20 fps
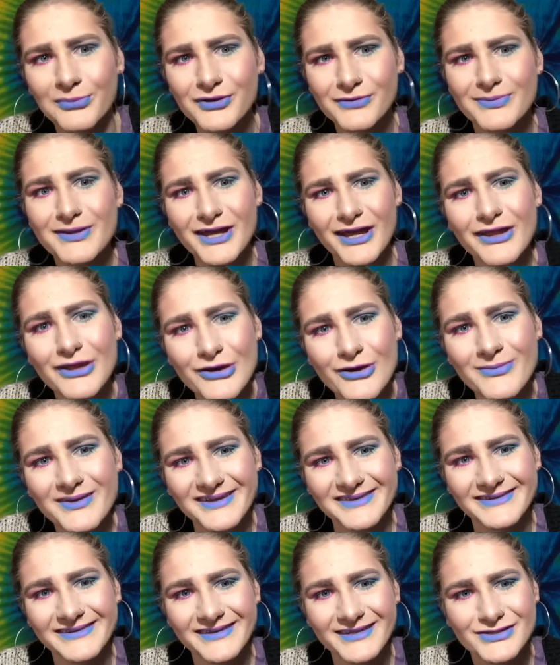They're being
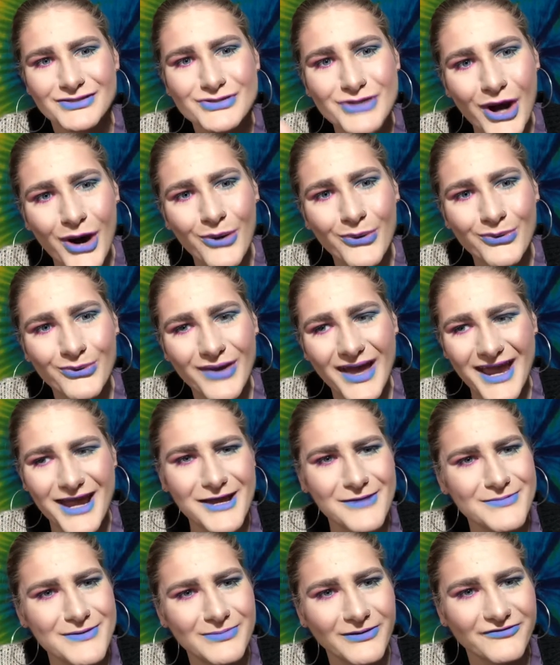human. Don't
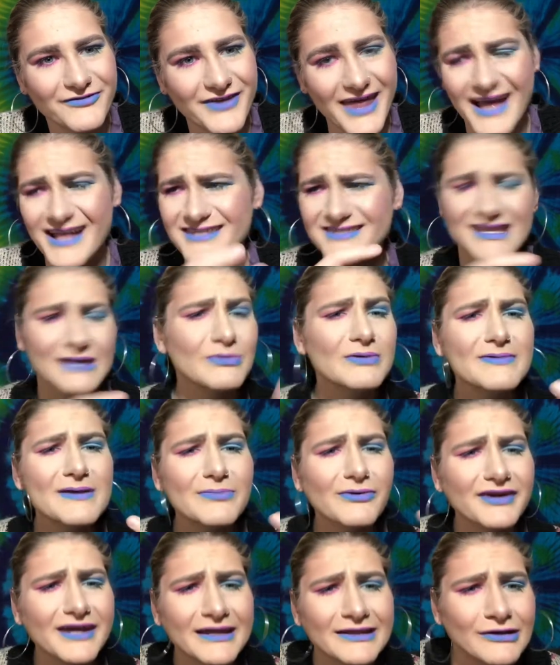hate people for that. Same with
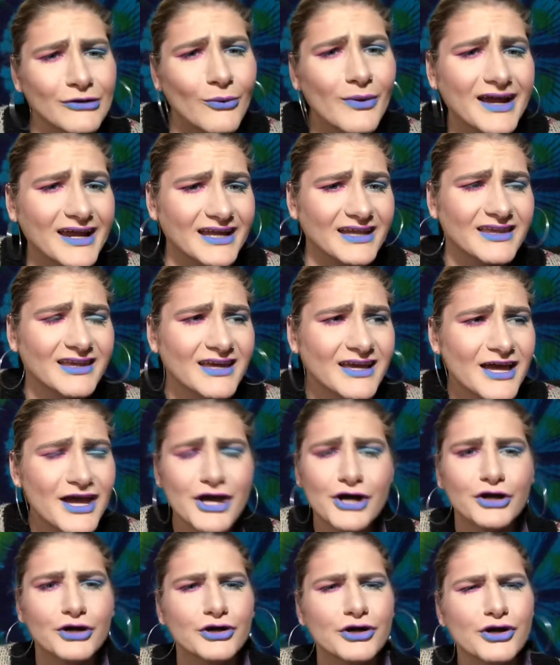people gaining weight.
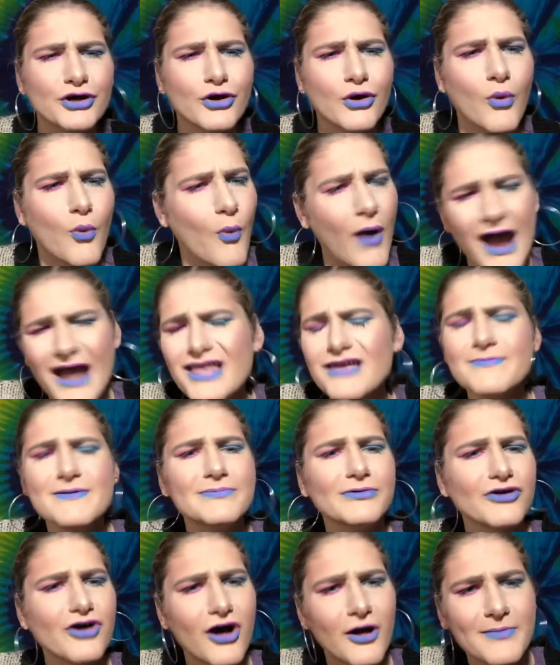Why do
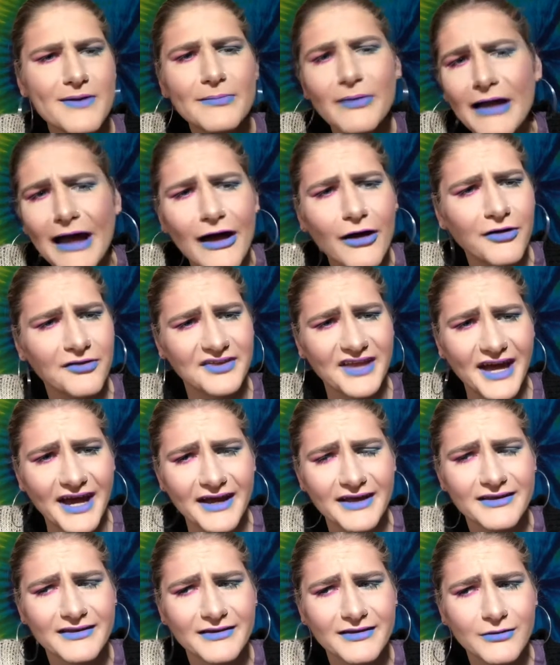people call people out on that?
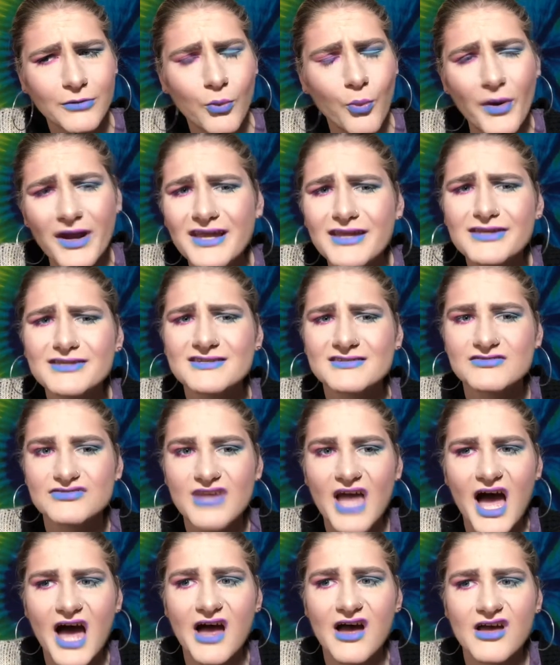Weight is
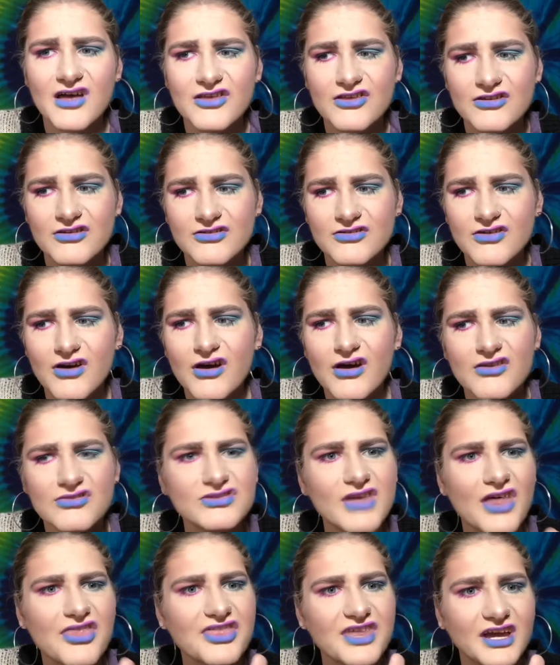not
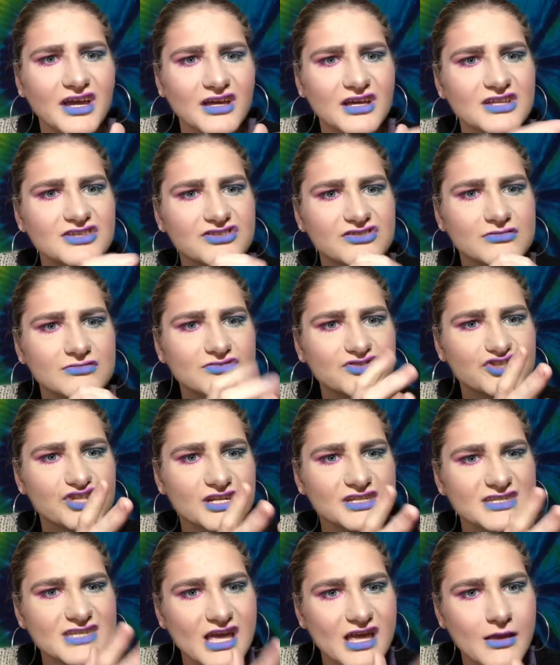nothing. It's
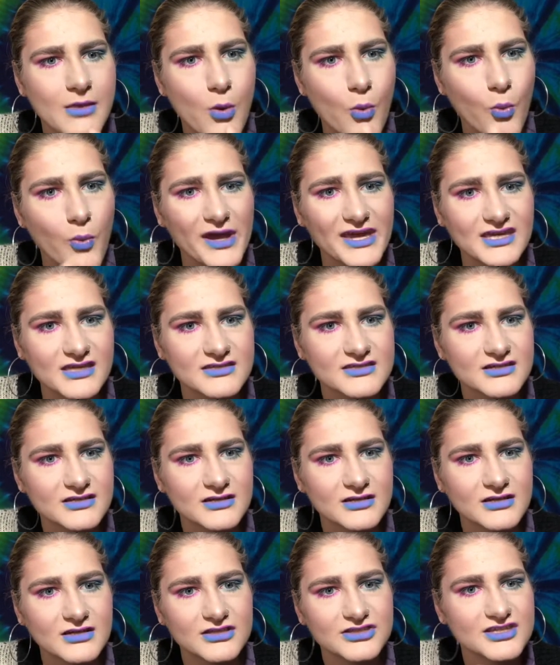just weight.
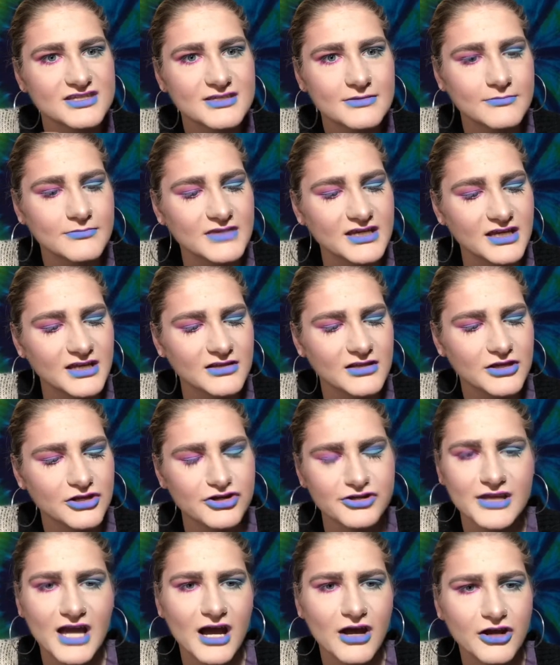Doesn't mean
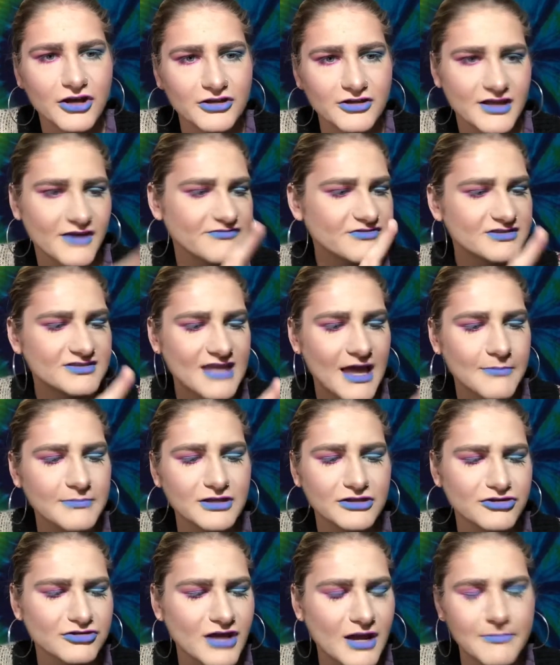you're not good enough. Does not
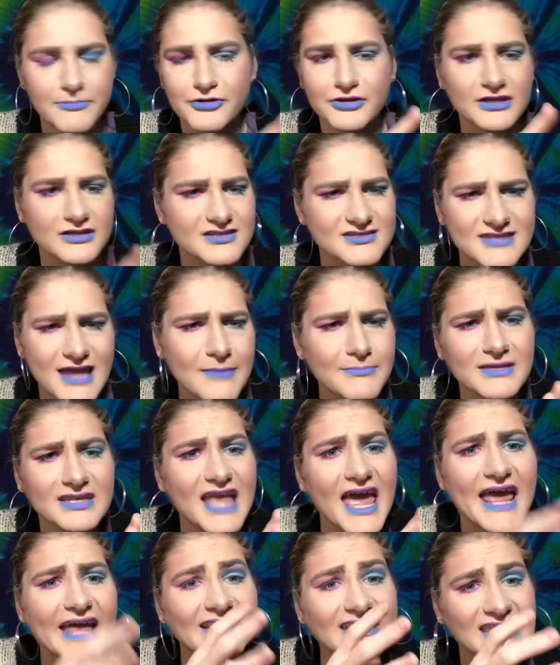mean you're not pretty. Does not
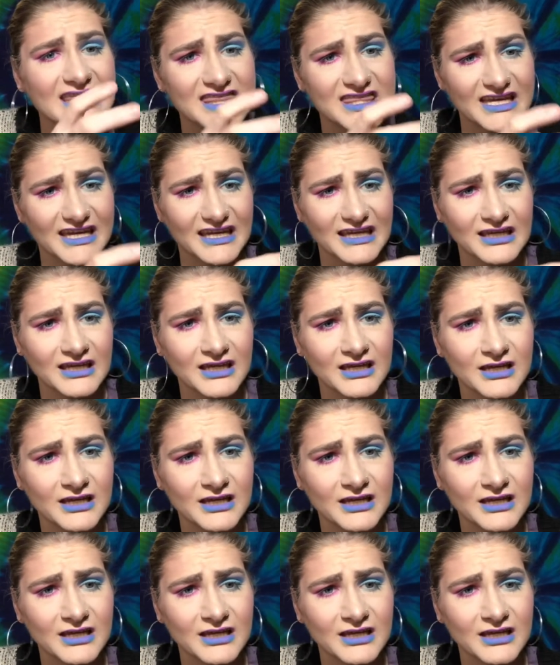mean anything.